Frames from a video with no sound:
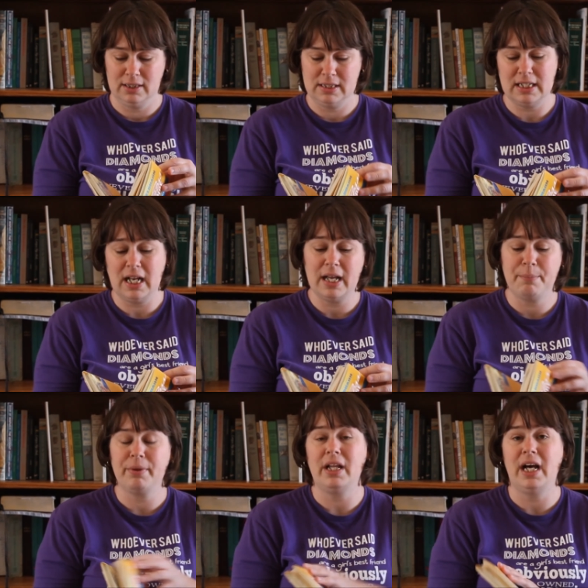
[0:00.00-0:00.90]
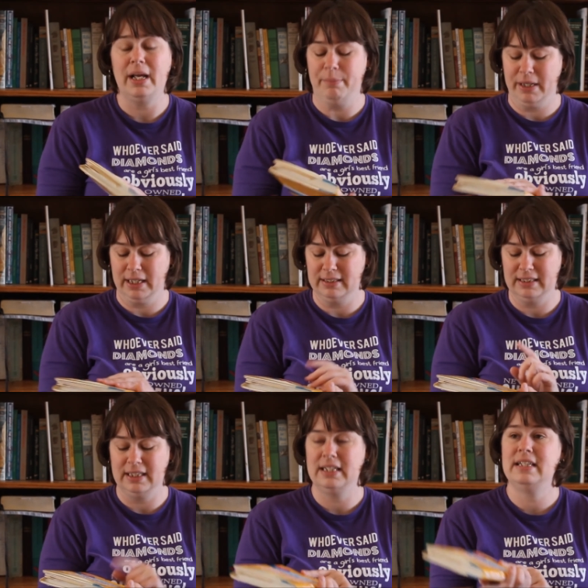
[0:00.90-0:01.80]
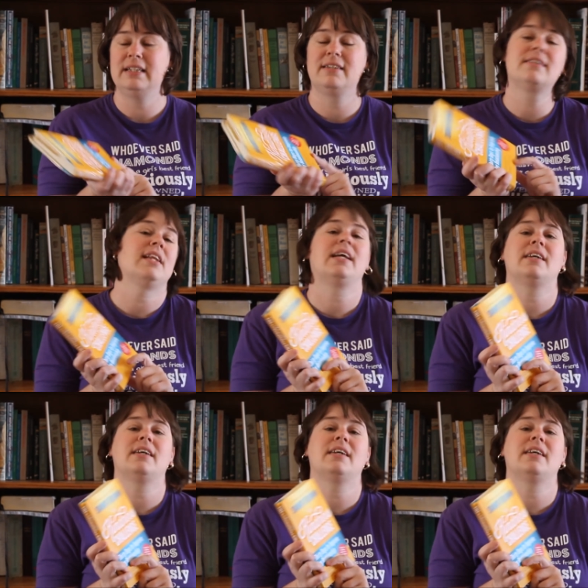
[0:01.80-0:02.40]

Did I apply, because it is like